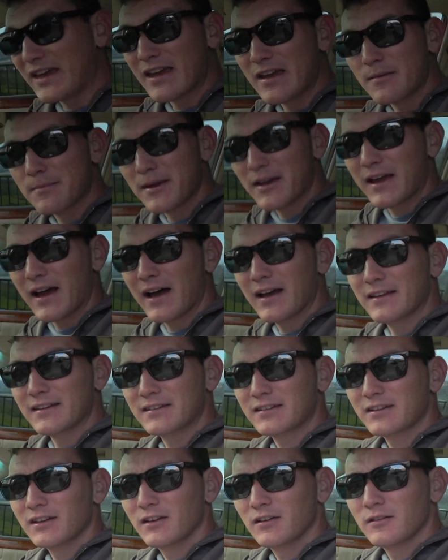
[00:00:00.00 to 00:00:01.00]
key
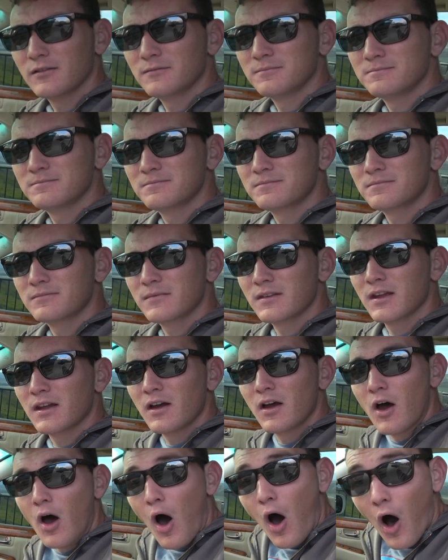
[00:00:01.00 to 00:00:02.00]
because
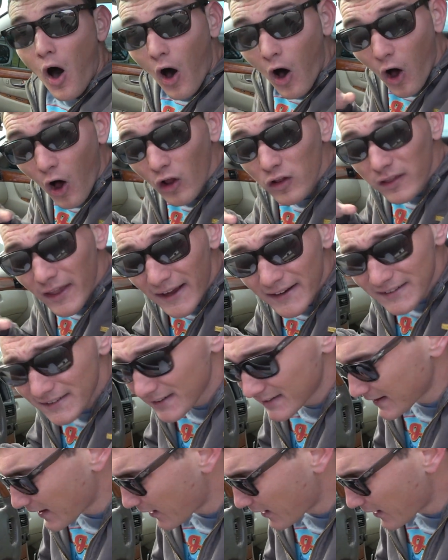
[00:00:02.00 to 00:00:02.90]
all Lexus